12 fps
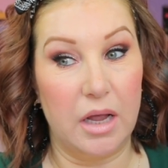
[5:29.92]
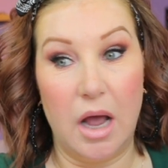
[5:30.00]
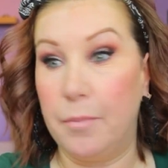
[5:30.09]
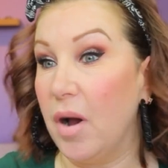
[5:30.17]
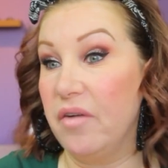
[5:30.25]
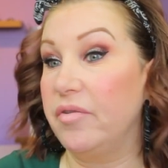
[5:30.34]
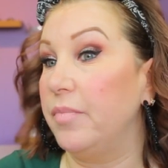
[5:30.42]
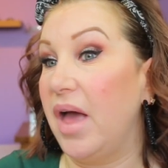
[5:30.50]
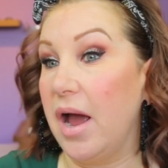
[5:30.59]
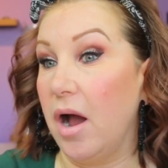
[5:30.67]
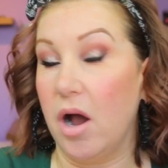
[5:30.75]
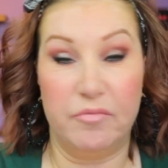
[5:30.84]
apart from
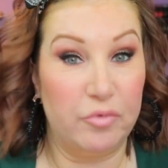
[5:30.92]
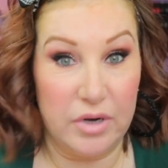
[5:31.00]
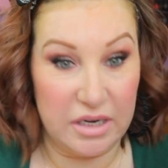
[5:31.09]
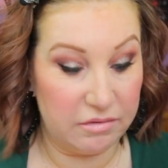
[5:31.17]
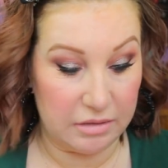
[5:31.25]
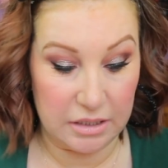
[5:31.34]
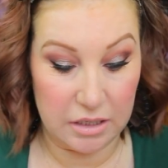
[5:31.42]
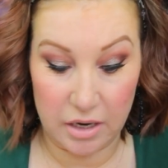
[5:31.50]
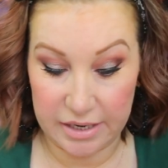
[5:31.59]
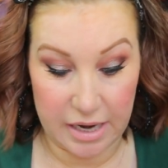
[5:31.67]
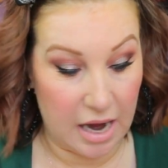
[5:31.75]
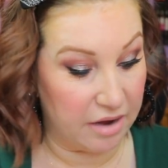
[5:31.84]
that, I really
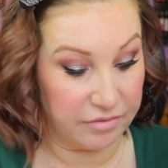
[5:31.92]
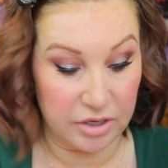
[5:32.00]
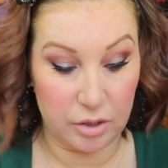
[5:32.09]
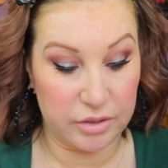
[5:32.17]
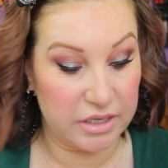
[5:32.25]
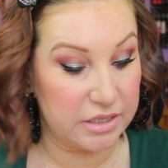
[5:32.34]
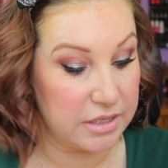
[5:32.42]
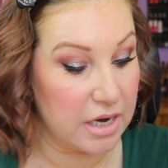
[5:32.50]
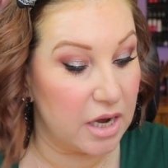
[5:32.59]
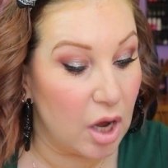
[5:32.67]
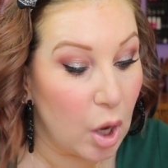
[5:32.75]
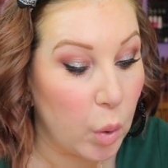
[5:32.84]
like it. I haven't noticed
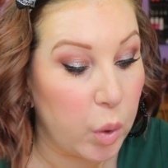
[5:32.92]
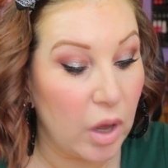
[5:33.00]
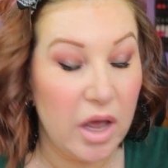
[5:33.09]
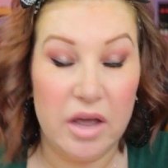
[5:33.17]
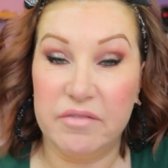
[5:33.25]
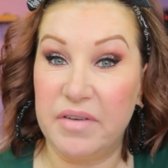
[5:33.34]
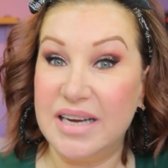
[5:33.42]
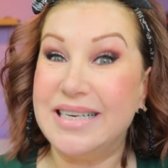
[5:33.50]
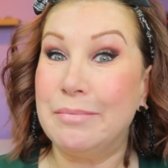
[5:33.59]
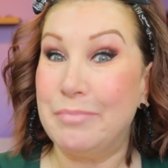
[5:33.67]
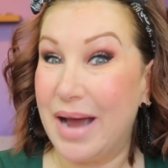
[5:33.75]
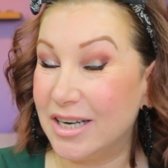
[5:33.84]
it fade
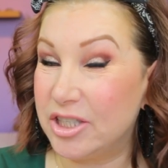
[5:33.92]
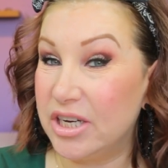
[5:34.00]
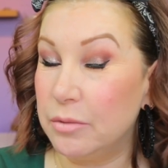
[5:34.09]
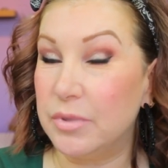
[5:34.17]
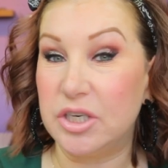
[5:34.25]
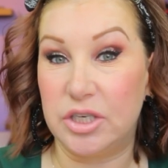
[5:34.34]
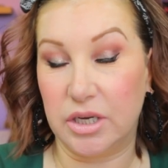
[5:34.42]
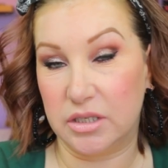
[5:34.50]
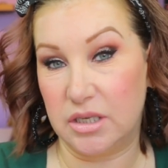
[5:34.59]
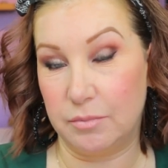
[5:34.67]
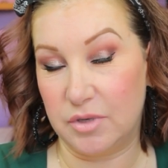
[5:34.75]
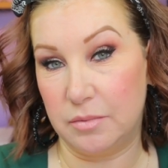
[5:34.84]
in patchy, which does
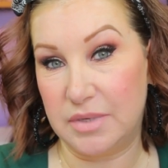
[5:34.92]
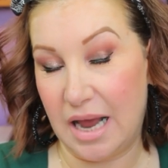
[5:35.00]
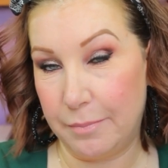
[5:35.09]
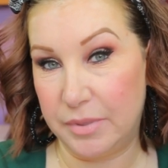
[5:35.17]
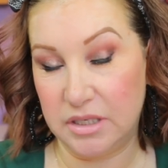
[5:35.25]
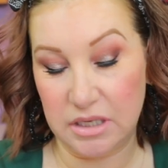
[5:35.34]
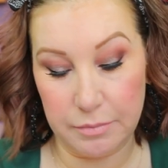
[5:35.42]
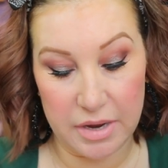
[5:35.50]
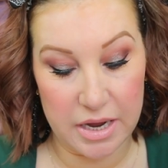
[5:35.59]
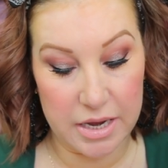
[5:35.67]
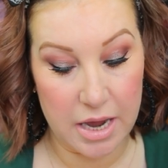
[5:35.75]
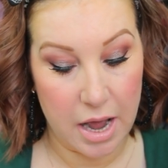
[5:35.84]
sometimes happen to
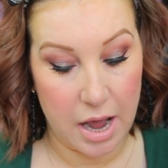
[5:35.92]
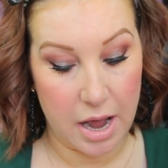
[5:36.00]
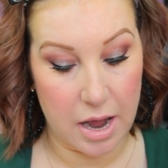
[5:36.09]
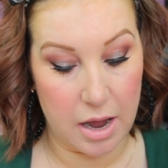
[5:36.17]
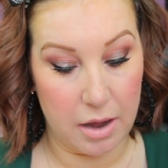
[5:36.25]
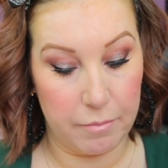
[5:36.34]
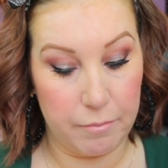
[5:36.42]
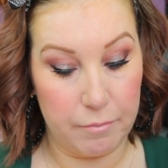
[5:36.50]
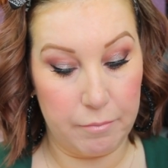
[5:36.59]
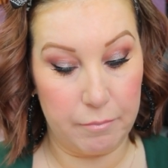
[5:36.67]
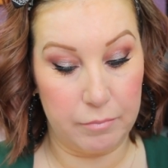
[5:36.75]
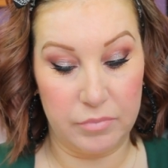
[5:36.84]
me.
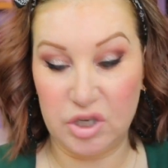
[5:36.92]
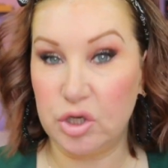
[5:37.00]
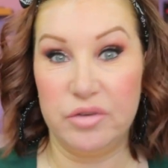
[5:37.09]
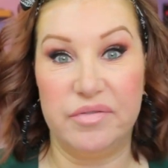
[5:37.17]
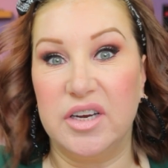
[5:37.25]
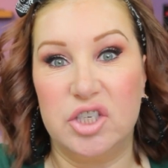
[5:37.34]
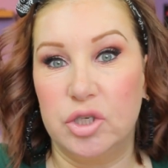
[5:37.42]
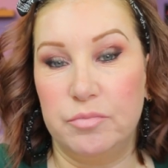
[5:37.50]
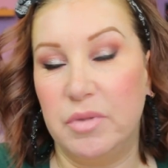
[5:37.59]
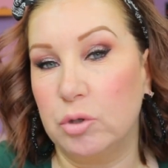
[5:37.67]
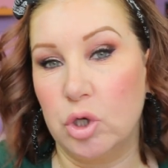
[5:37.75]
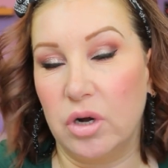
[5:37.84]
The Too Faced
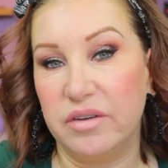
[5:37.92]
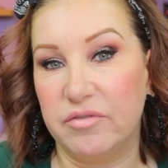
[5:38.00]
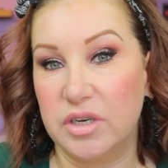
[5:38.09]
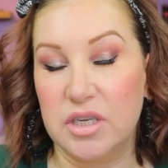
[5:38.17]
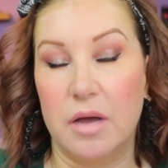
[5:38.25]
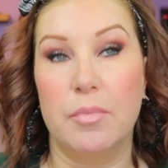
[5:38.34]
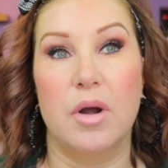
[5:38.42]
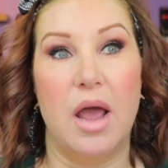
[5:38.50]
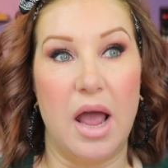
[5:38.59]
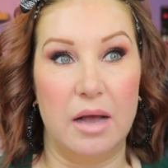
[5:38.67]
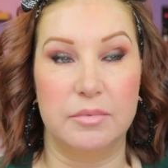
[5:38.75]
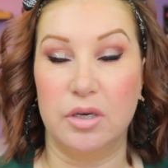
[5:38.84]
Milk Chocolate, for example, I
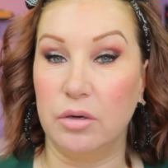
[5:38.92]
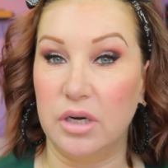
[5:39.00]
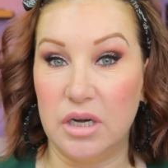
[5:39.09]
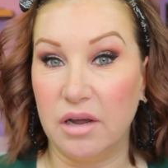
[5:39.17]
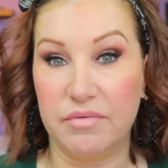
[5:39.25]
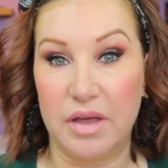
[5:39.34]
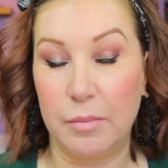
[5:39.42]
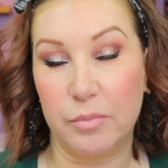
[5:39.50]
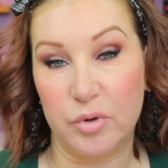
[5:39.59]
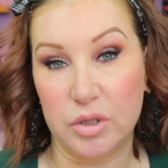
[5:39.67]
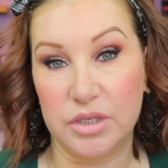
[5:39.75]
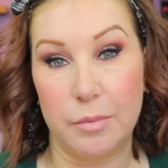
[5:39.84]
absolutely love that
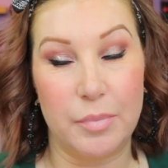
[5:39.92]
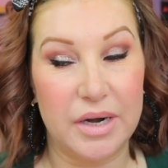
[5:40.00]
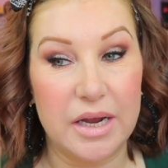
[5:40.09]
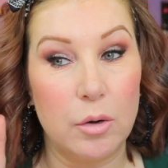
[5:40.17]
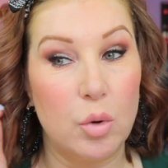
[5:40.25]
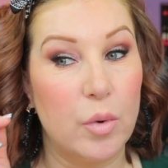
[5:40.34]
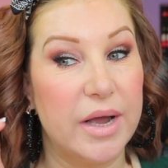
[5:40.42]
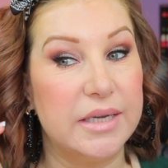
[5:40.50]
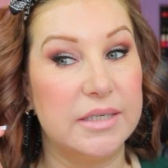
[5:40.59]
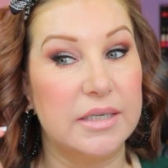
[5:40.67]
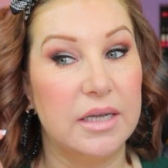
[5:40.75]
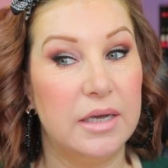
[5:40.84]
bronzer, but it
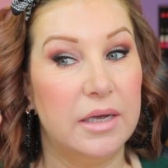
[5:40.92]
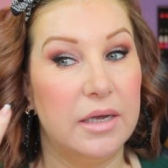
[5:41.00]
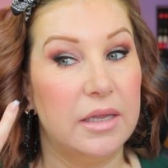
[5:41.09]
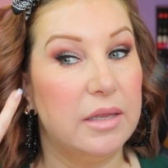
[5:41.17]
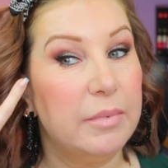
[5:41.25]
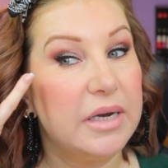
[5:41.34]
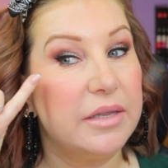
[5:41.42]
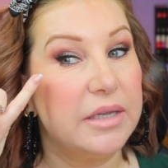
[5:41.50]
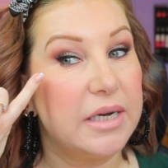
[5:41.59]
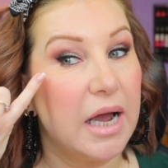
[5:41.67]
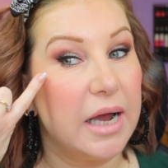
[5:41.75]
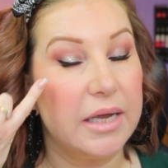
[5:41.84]
always, in the middle of the
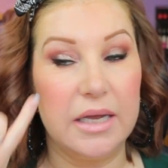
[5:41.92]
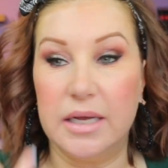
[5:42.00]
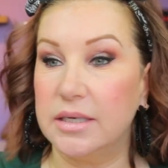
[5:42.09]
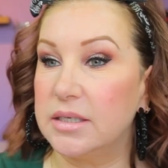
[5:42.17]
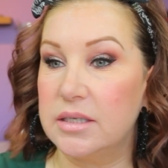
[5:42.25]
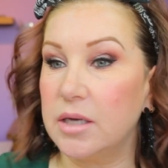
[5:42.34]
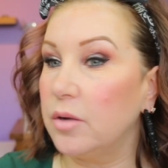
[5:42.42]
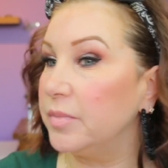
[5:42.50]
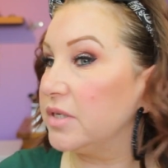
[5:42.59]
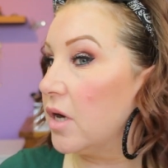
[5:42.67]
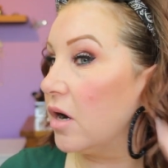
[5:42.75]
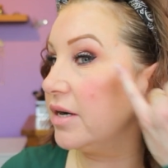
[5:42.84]
day, it's so
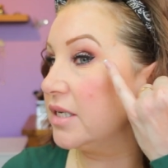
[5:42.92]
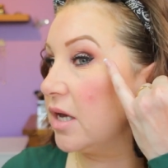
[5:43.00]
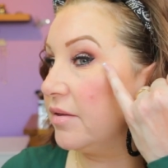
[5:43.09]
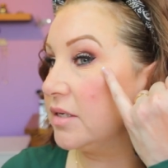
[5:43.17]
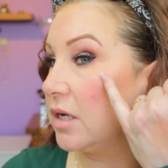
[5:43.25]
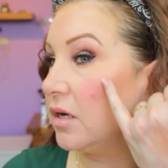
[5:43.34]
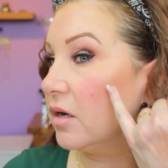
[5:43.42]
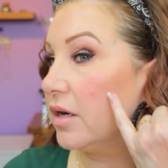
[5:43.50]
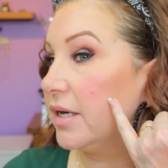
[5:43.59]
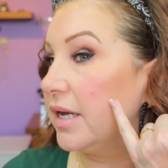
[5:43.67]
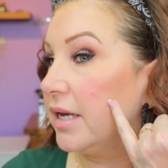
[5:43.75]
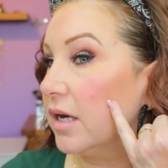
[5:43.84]
bizarre. It's like there's a
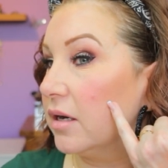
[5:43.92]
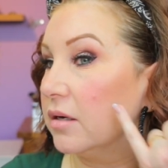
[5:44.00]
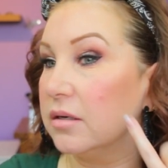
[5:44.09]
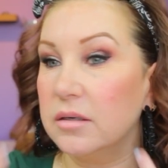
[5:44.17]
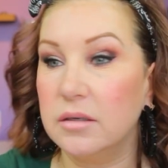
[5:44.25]
line here.